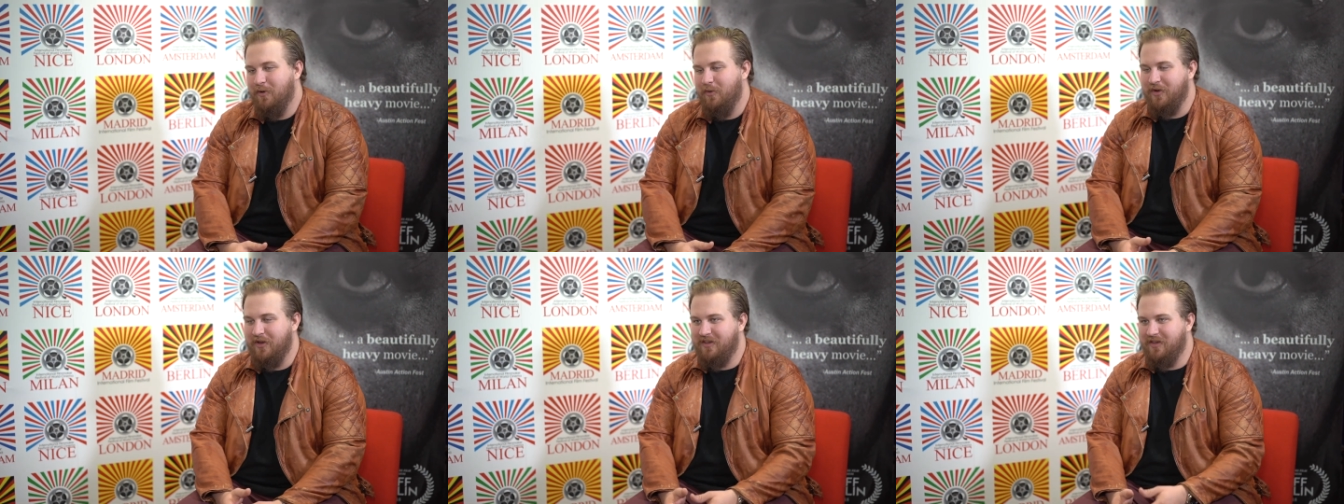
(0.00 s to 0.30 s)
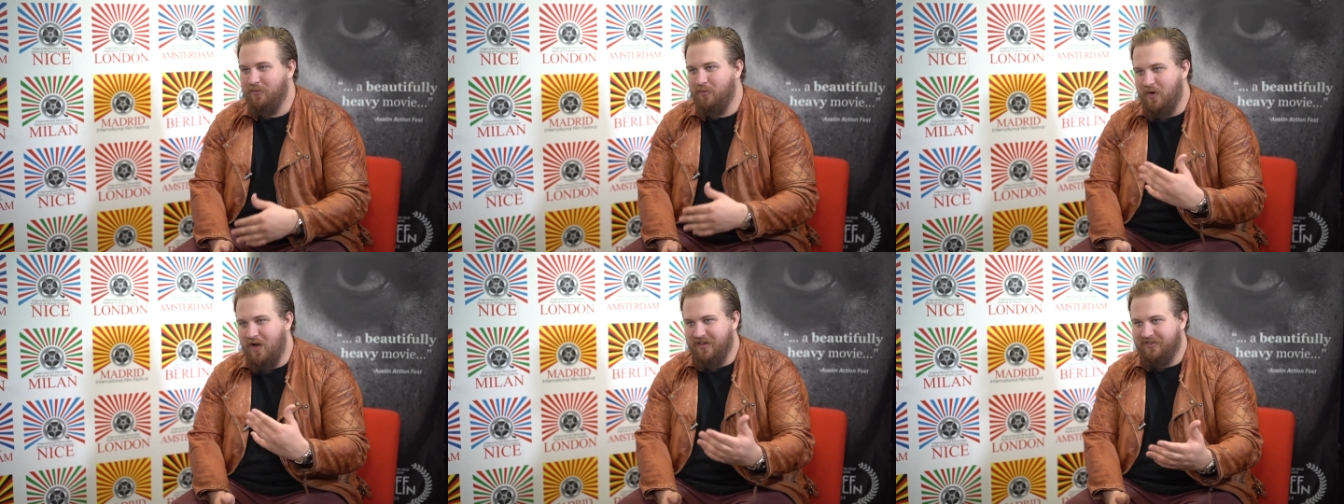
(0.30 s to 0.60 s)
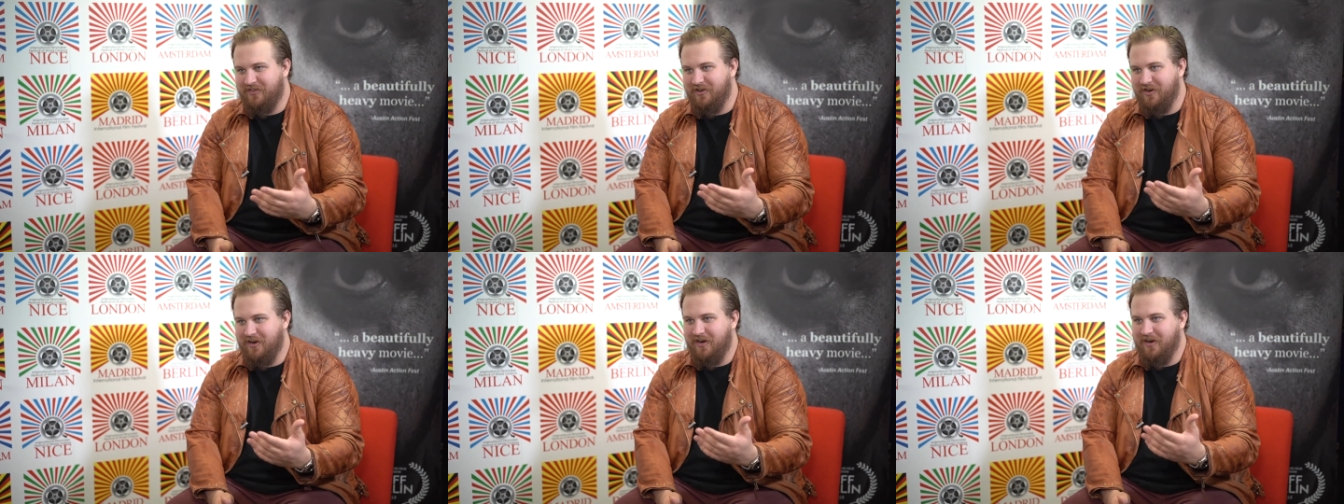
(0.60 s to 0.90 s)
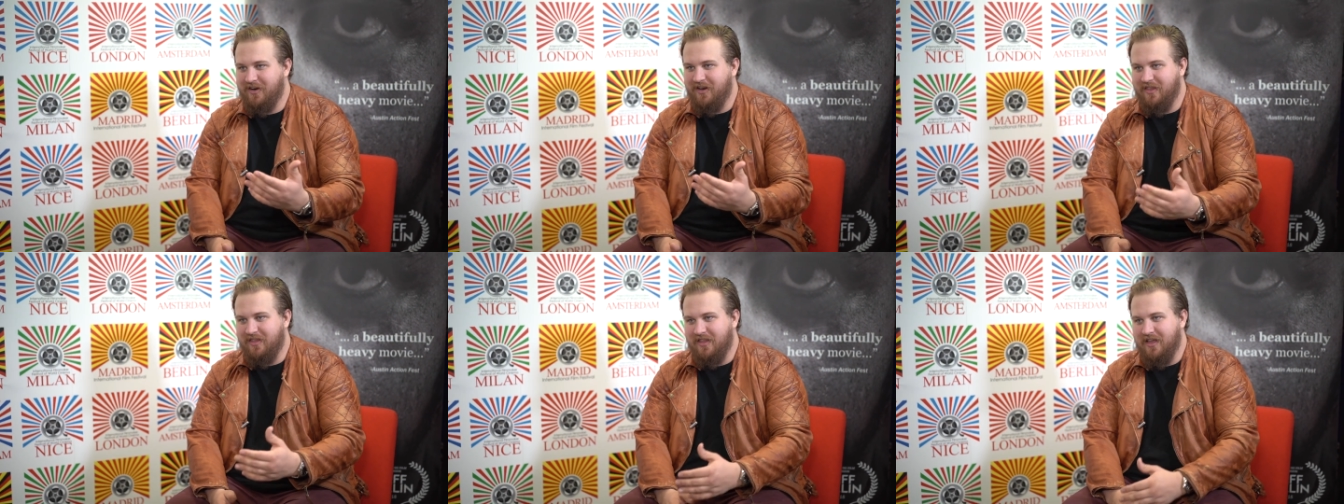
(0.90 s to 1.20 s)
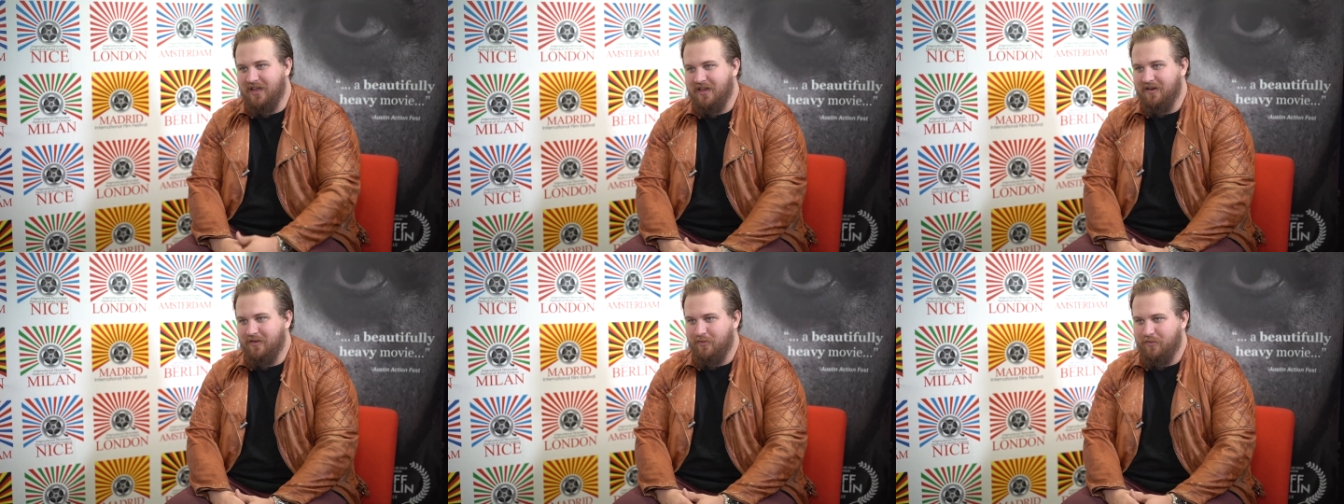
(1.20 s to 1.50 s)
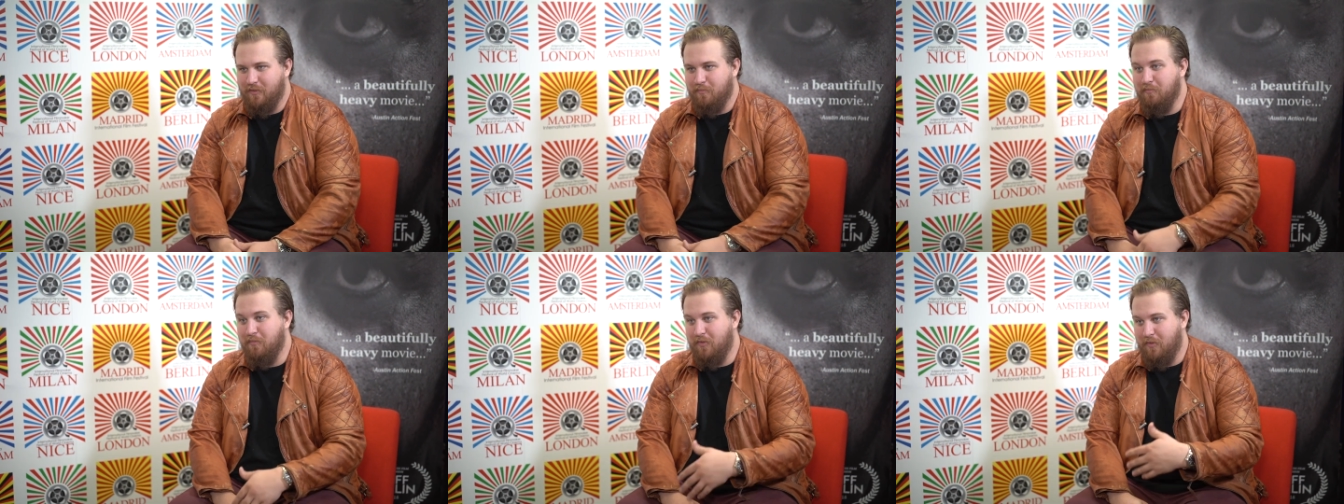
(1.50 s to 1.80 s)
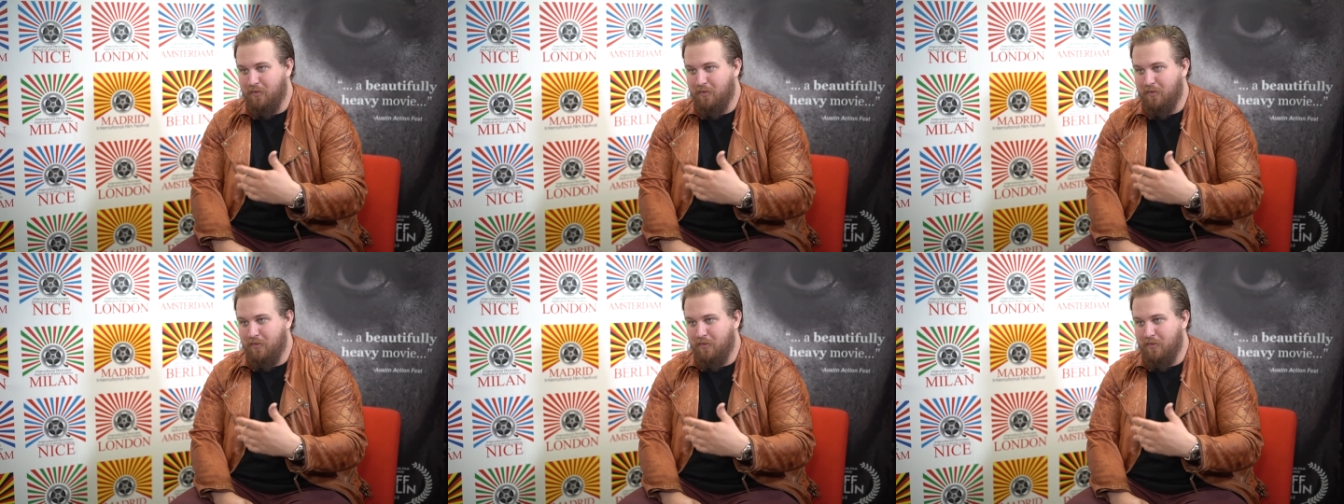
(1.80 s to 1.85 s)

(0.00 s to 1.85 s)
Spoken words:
But we did Western, and then